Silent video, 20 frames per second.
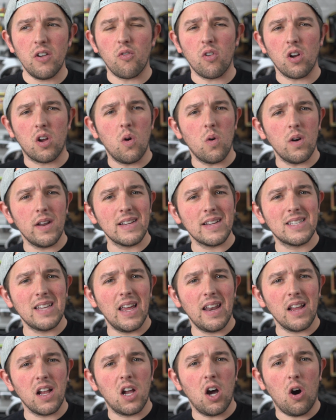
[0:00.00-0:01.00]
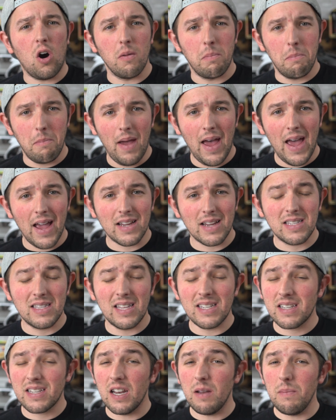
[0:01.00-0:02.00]
a recording setting called max
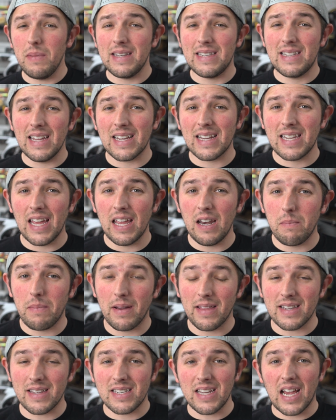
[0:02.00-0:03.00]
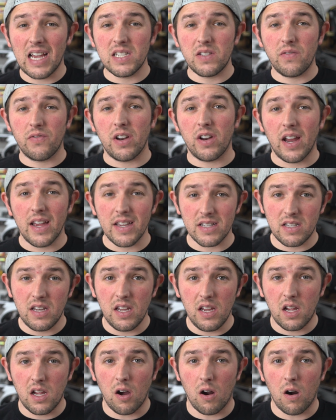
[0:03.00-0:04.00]
that's going to be dictated by the size of your
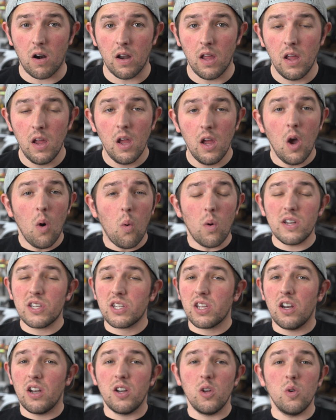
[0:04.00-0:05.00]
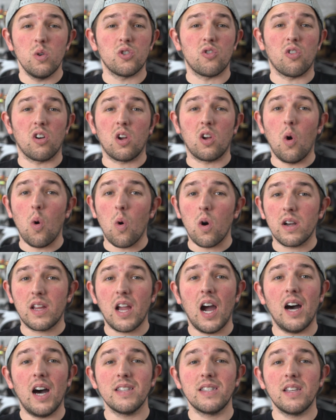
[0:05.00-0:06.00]
SD card. What it's going to do is record
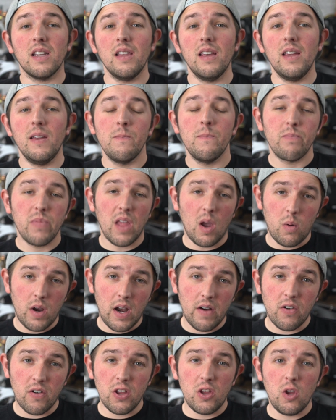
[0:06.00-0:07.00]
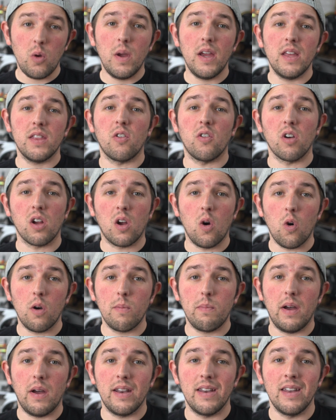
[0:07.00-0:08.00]
constantly, and whenever you hit the
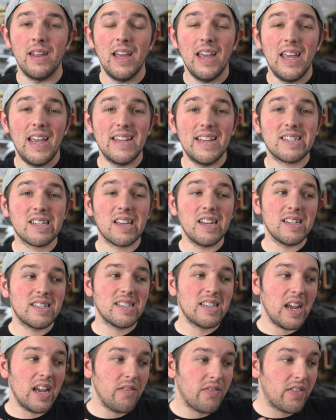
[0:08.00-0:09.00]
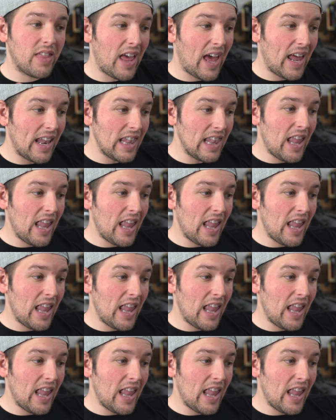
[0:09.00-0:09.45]
record button, it's going to save that